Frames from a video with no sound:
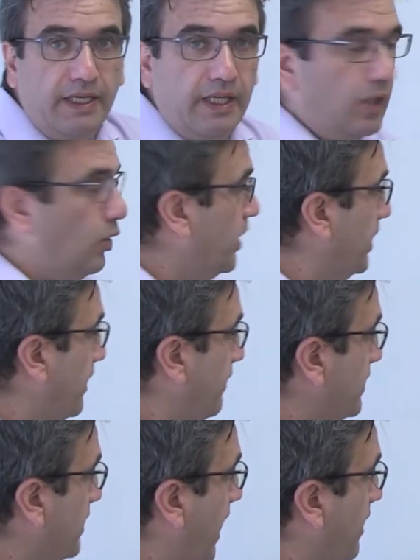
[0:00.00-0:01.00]
Looking at the
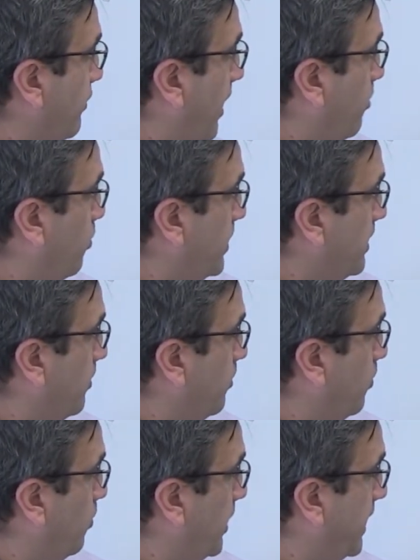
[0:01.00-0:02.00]
diagram,
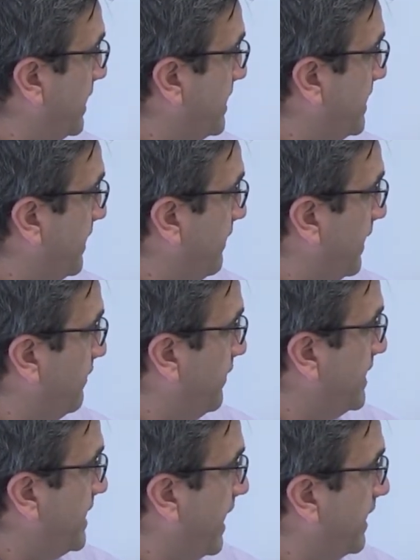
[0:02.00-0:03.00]
we can see that
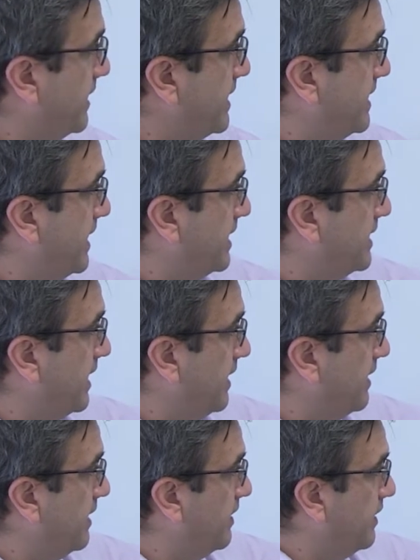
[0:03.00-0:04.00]
this angle is
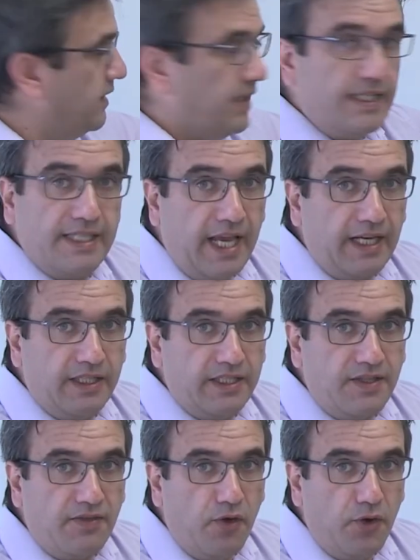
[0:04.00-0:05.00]
60, this angle is
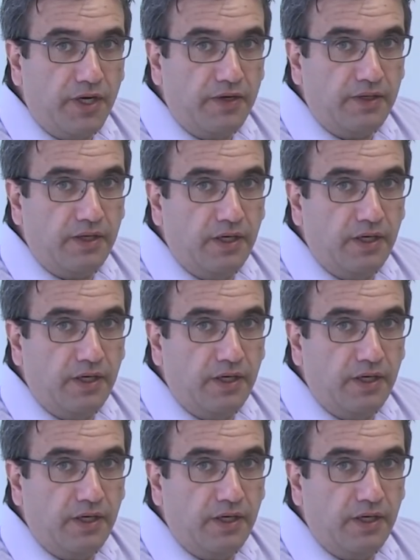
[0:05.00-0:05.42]
30,